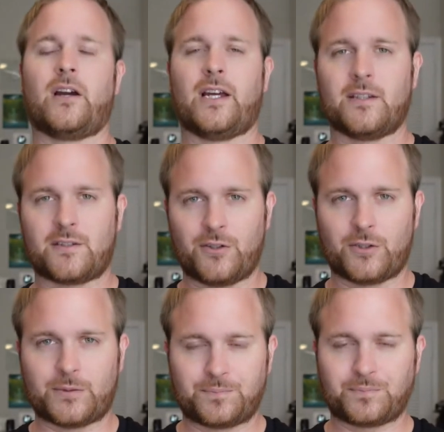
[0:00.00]
All right, let's
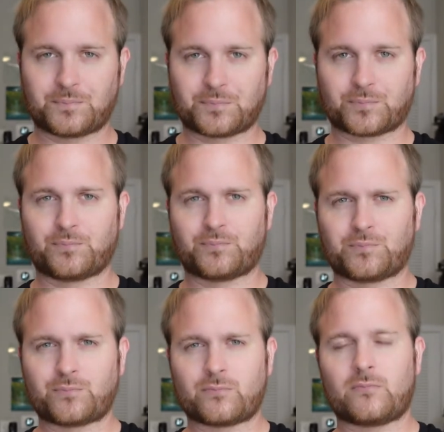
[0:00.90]
do it.
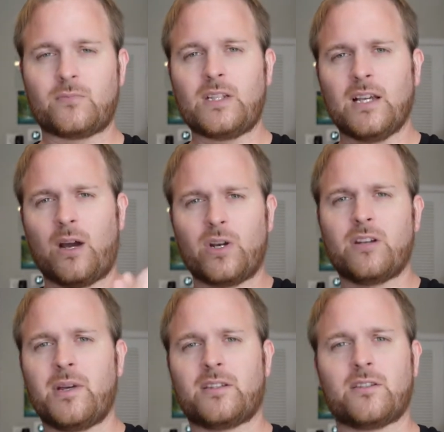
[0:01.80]
I
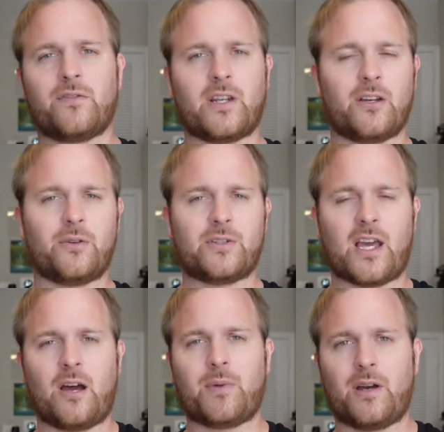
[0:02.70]
wanted to make this video
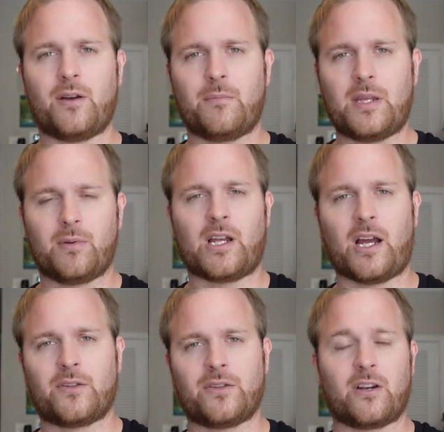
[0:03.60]
to help people
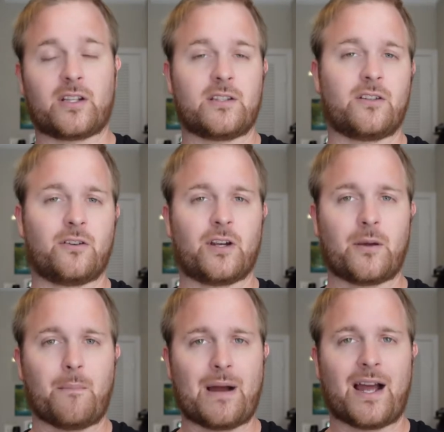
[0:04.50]
out there that are
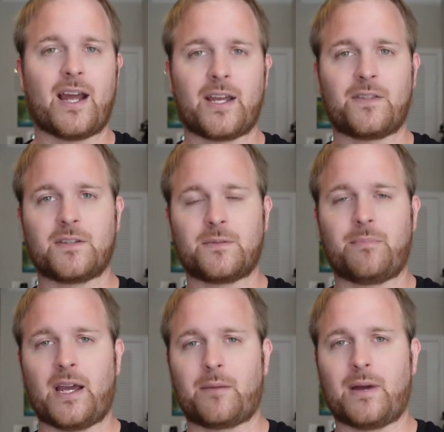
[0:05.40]
considering buying this
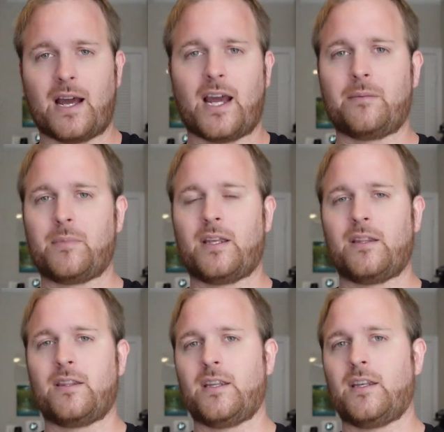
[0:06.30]
bike behind
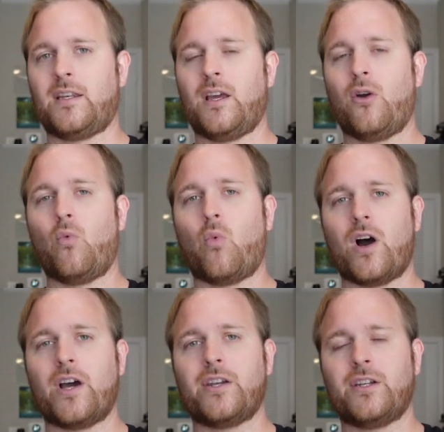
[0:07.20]
me, the
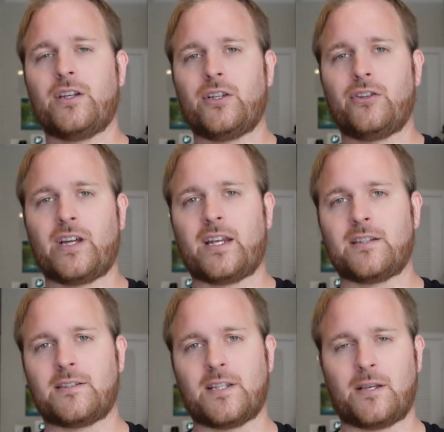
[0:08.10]
One
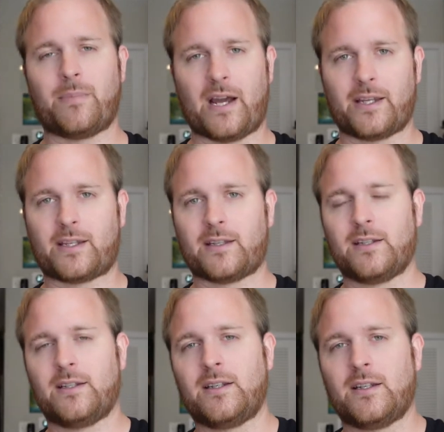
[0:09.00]
United City bike.
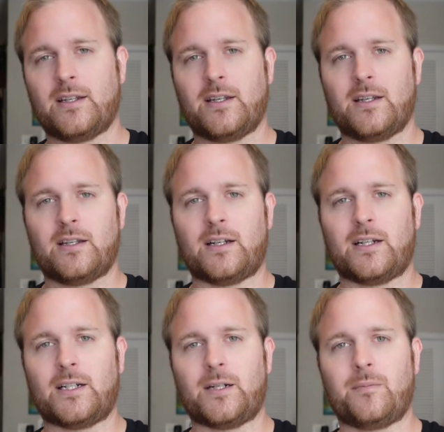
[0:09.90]

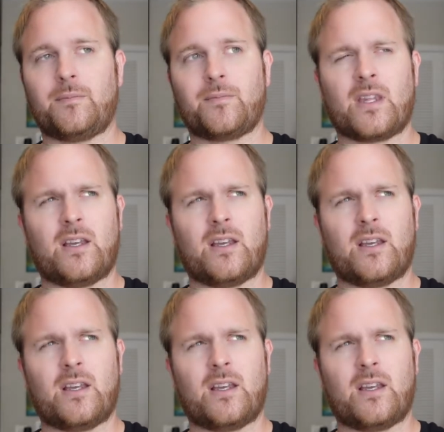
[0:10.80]
Last